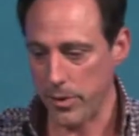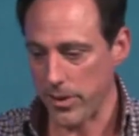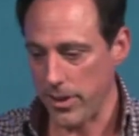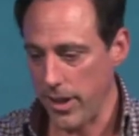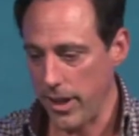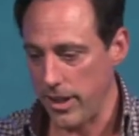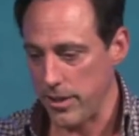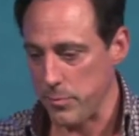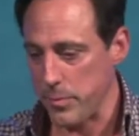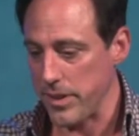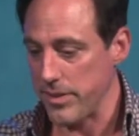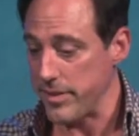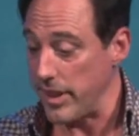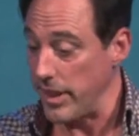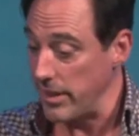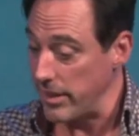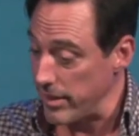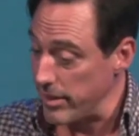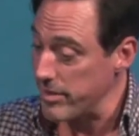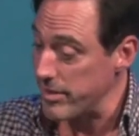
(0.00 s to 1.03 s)
But the husbands,
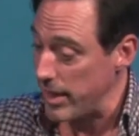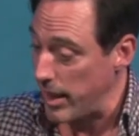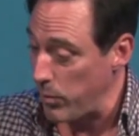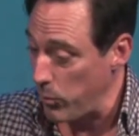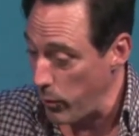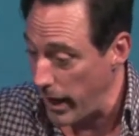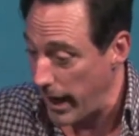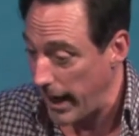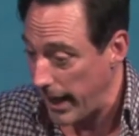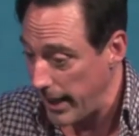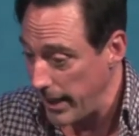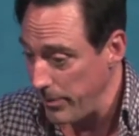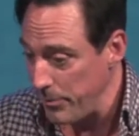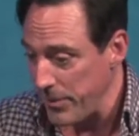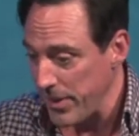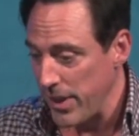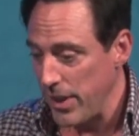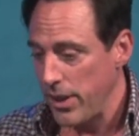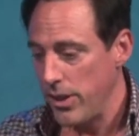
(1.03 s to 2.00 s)
in the same way,